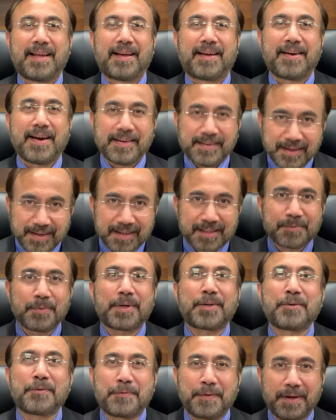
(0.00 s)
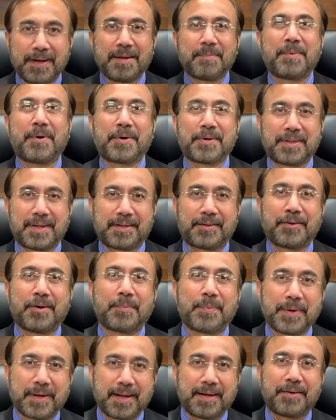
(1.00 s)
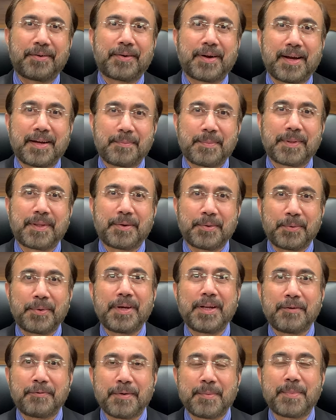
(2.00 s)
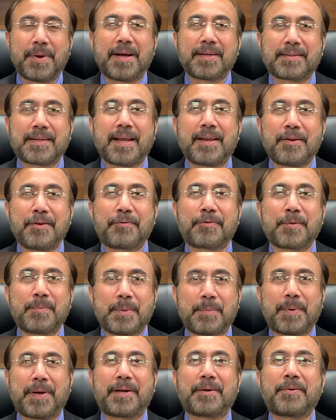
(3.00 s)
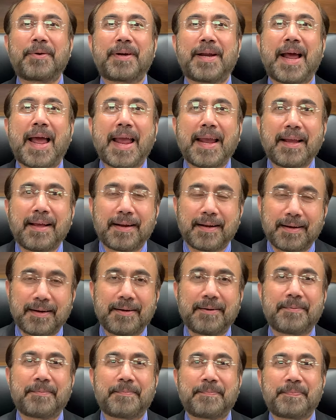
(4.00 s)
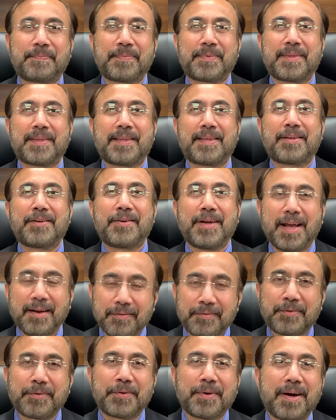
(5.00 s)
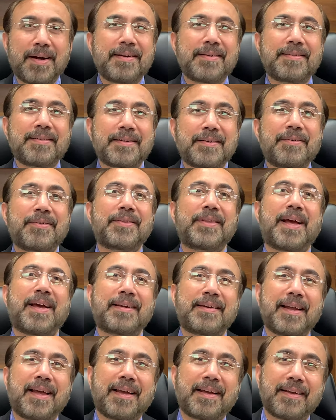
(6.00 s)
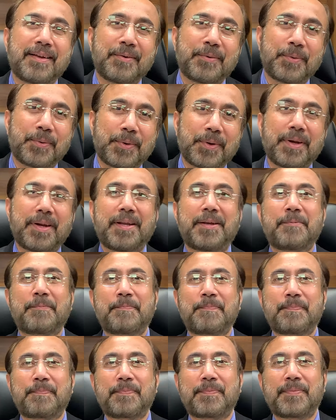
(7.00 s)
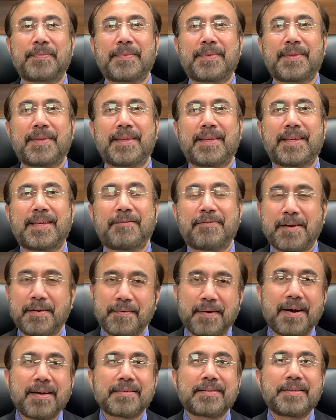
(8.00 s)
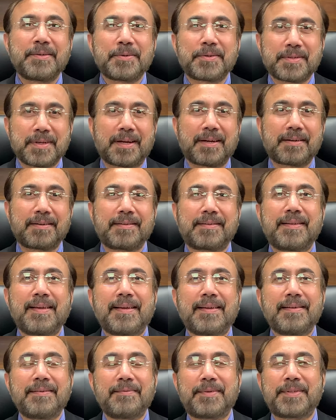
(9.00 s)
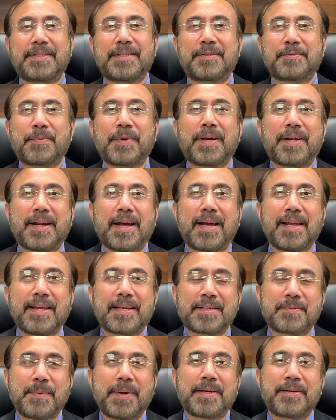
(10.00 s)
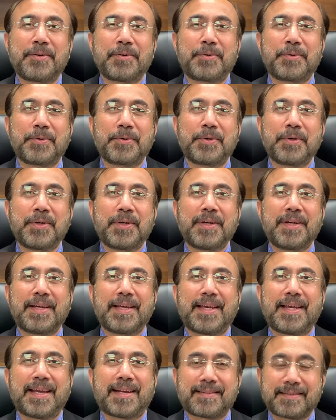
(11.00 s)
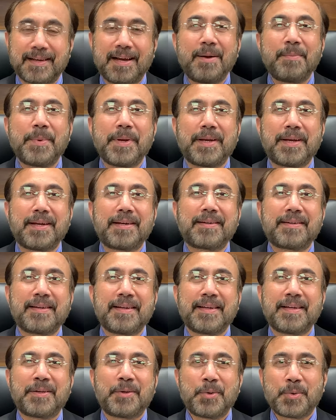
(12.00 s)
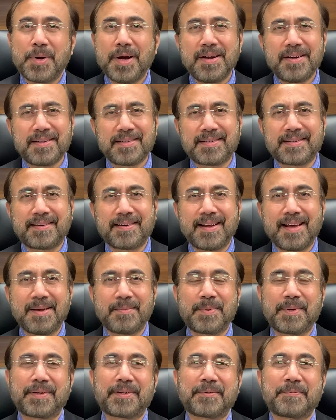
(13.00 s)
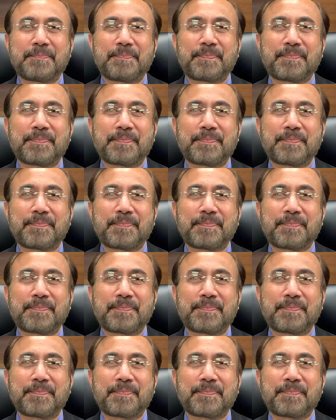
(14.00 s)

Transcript: Writing is what you feel about that topic and you write, but then only if I'm asking you from a particular angle, you have to answer on that angle only. If I have asked you a certain thing, which is where I expect you to examine it, you can't describe it.